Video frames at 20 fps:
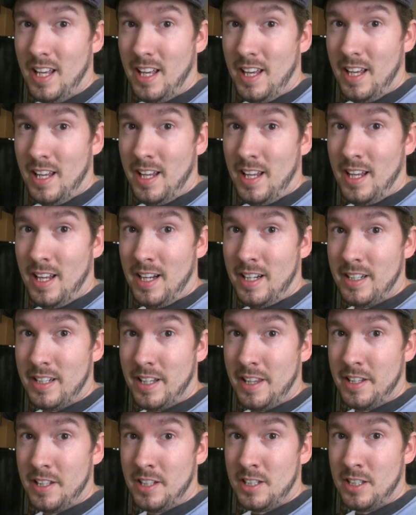And
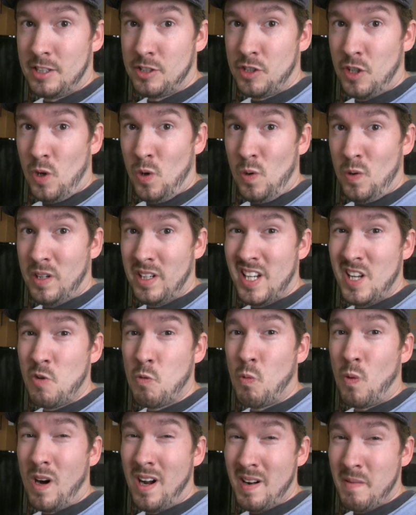there's only
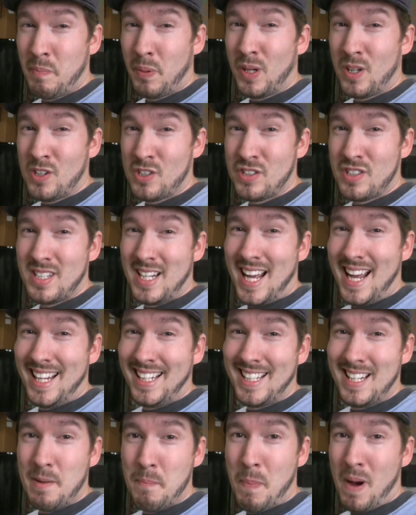one person I
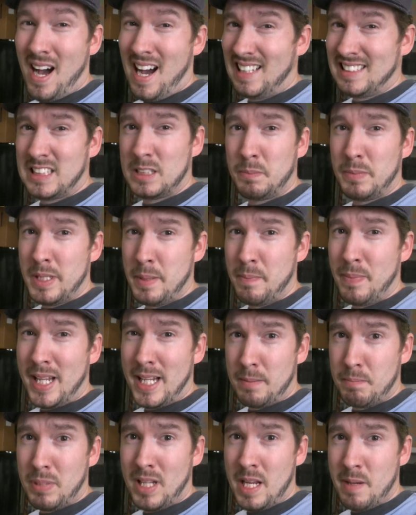can possibly
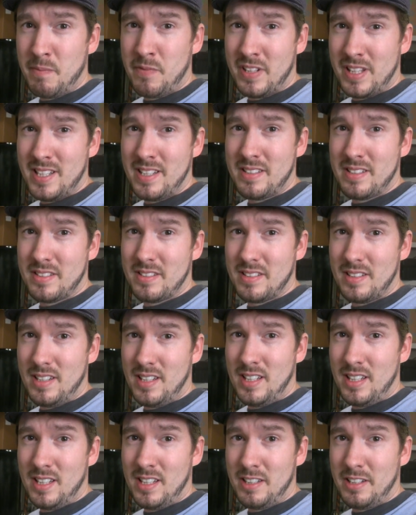blame for this
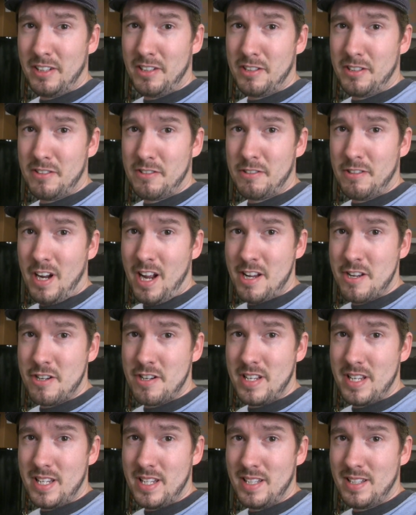uh,
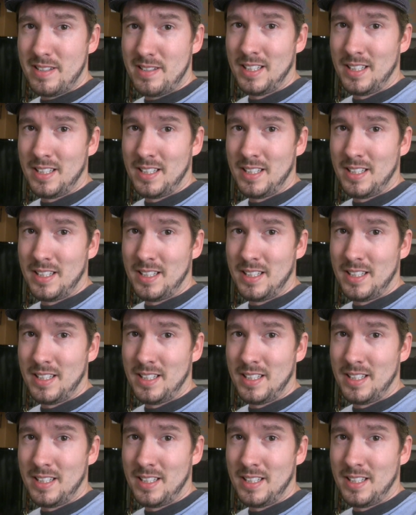tragedy,